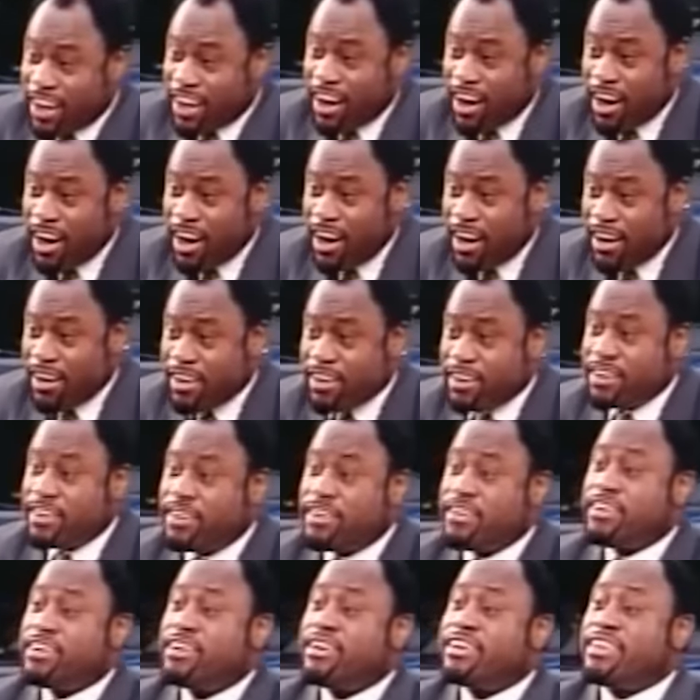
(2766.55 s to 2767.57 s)
are,
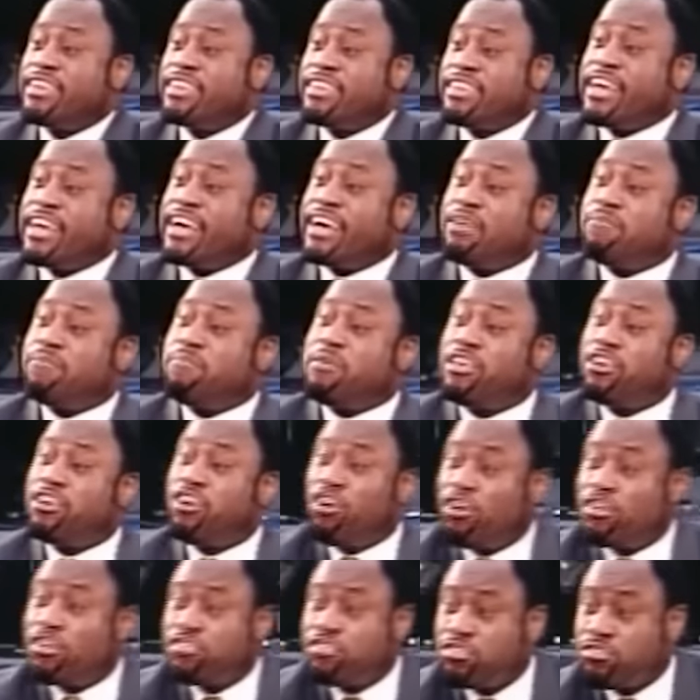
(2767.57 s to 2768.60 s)
they got to be
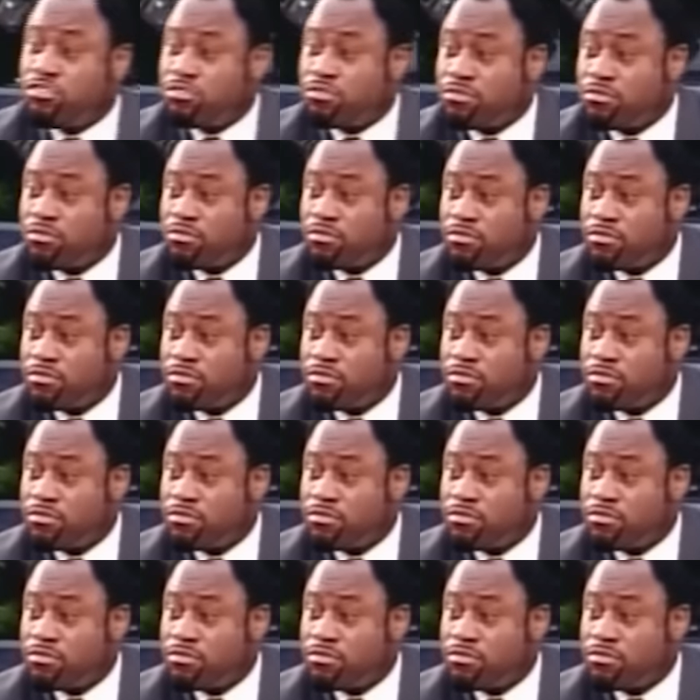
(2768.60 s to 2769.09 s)
yours too.